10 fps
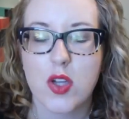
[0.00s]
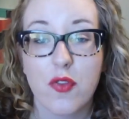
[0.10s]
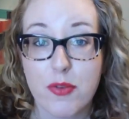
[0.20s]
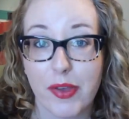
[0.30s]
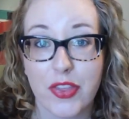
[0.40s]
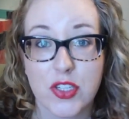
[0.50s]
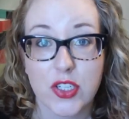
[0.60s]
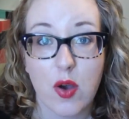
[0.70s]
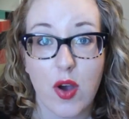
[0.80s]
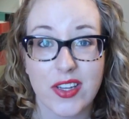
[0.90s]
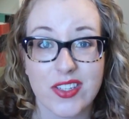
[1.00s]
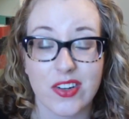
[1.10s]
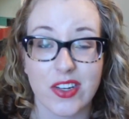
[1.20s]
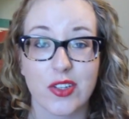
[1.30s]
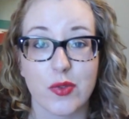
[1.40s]
So a few months ago I
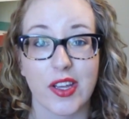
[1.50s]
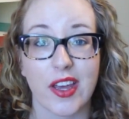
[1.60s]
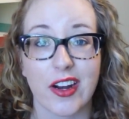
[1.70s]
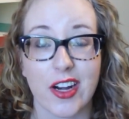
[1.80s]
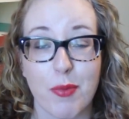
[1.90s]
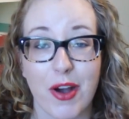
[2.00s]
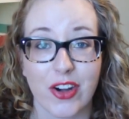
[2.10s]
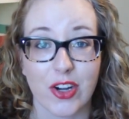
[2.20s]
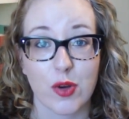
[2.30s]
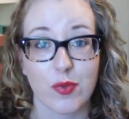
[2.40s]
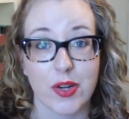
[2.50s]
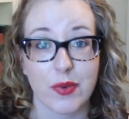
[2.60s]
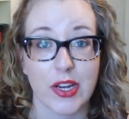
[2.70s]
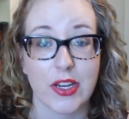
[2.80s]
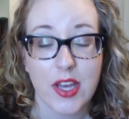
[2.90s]
started doing a Harry Potter
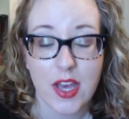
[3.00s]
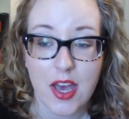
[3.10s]
reread.